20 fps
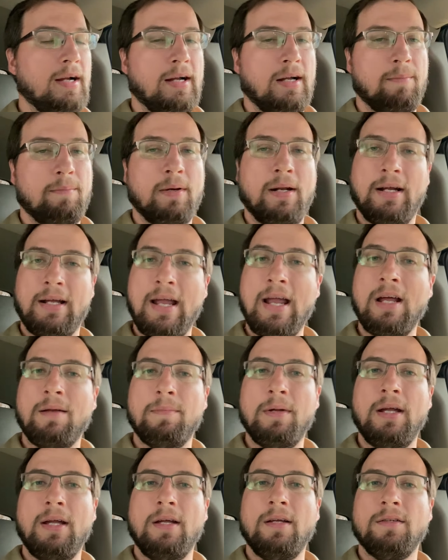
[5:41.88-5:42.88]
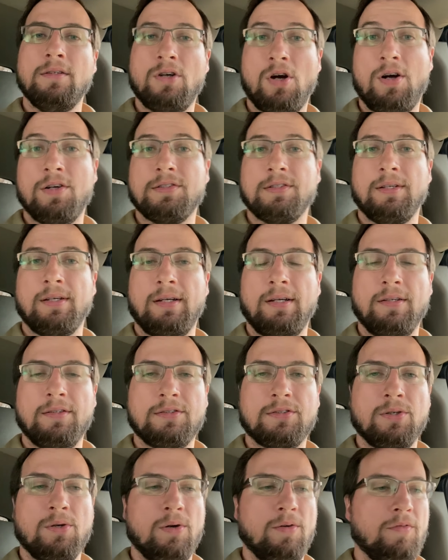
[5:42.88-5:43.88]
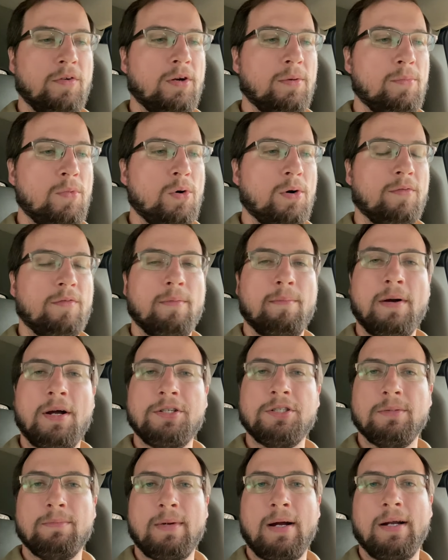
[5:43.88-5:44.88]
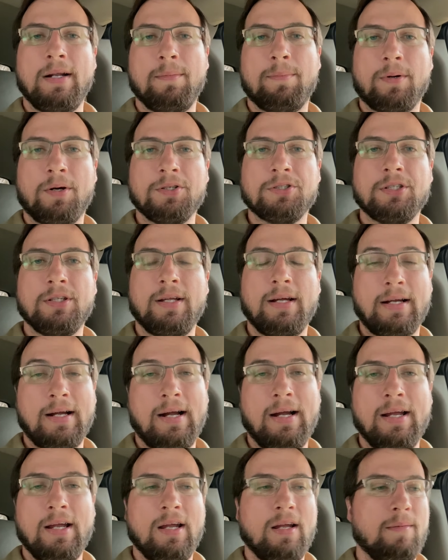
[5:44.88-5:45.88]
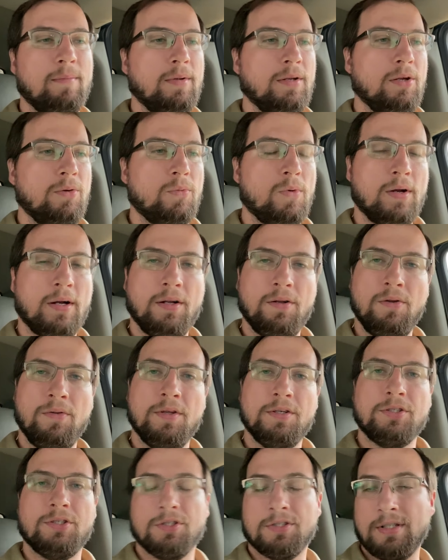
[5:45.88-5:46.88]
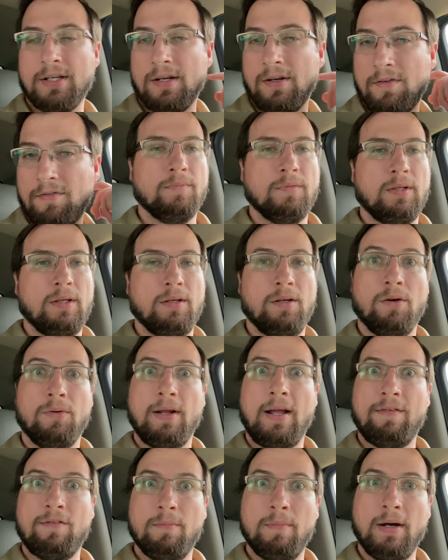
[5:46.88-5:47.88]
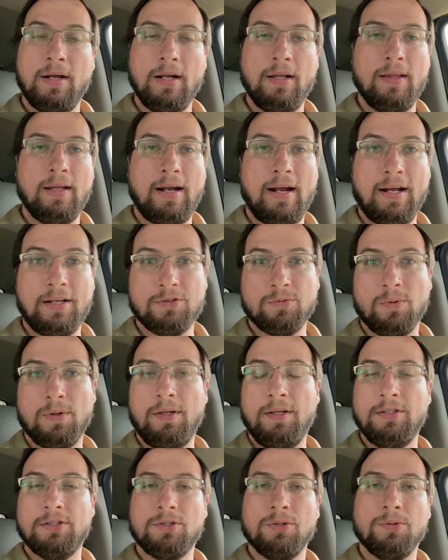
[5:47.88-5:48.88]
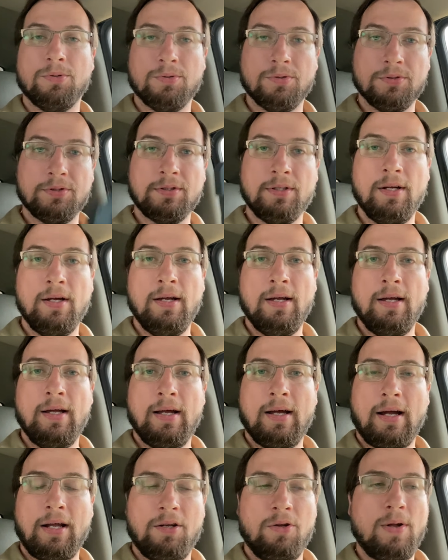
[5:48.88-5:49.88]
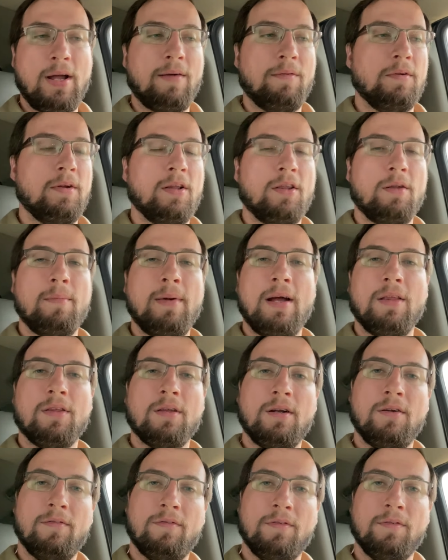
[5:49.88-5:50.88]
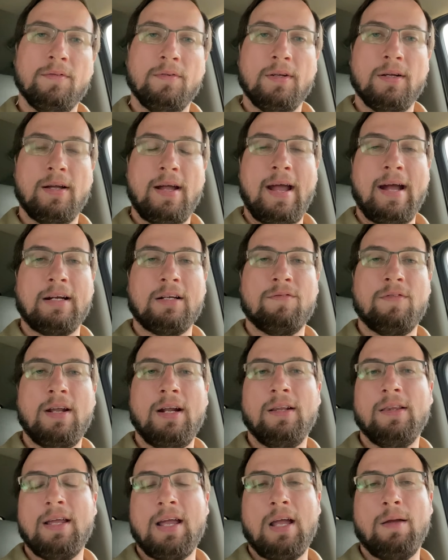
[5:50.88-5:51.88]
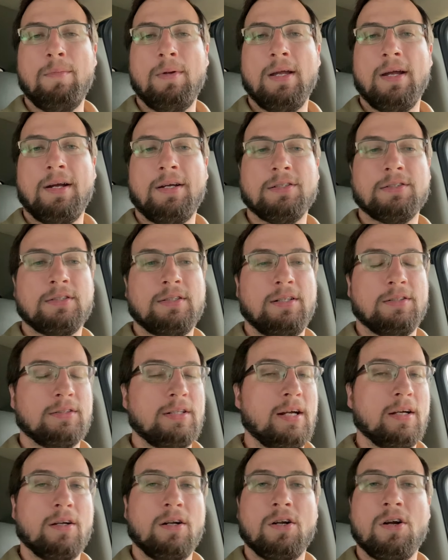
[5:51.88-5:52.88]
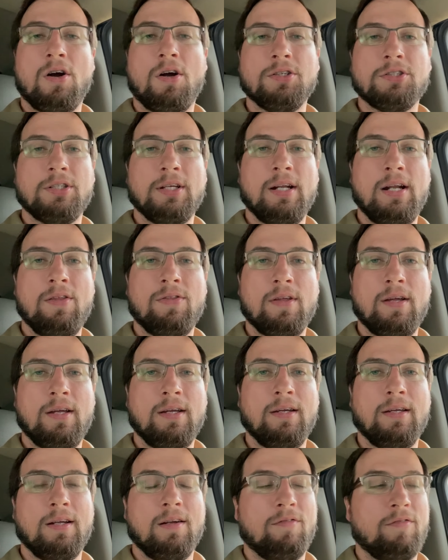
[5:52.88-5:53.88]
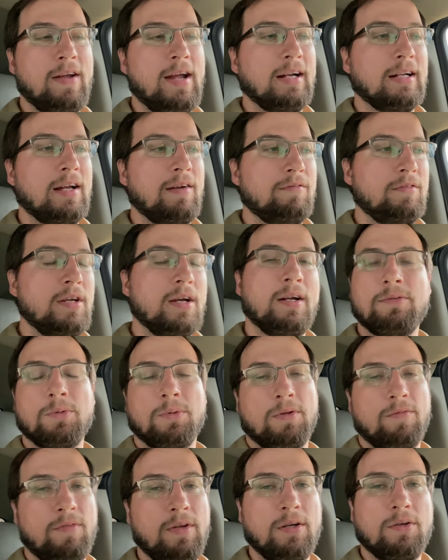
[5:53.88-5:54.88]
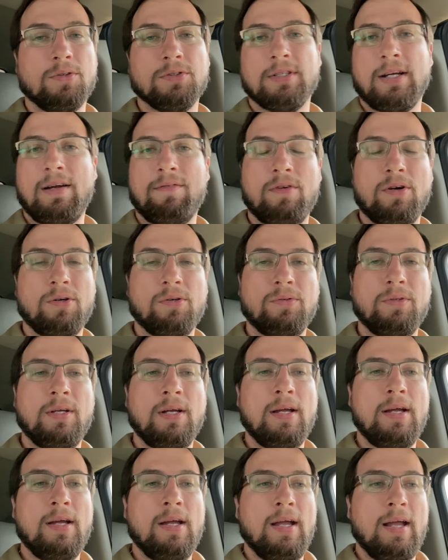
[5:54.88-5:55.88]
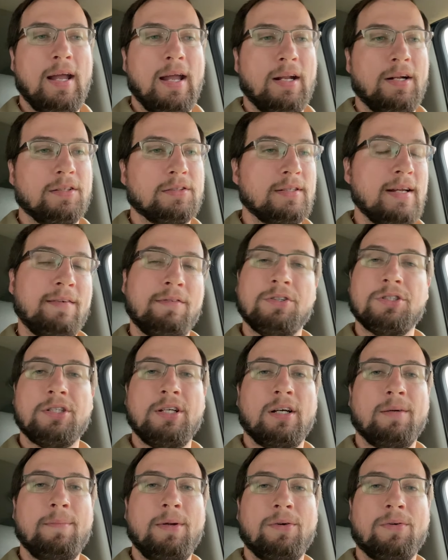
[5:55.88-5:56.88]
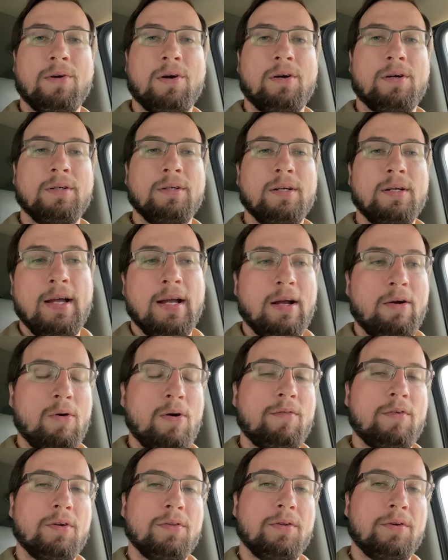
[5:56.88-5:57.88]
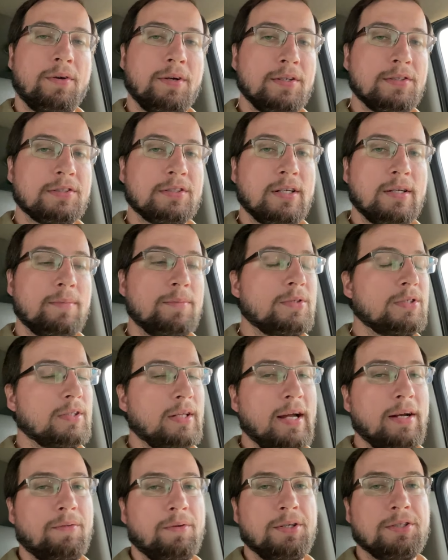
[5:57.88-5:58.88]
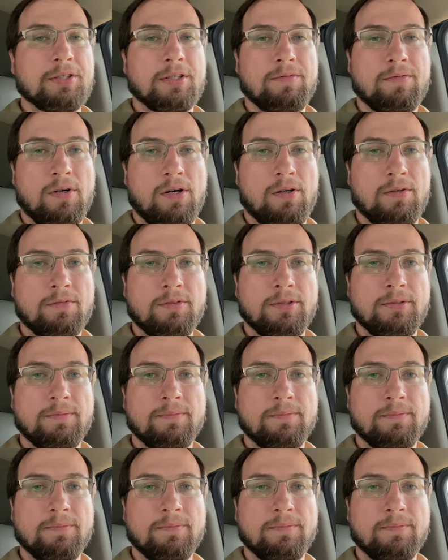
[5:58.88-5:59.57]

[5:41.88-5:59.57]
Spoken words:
but it can be costly. So if you're more of a budget-minded person like I am and you want to do this yourself, you don't have a buddy that has one of these tools, I do have another method of activating the ABS that's not going to cost you anything. In fact, I've done it with the vehicles I've owned, and it's never steered me wrong. However, there is some slight risk involved.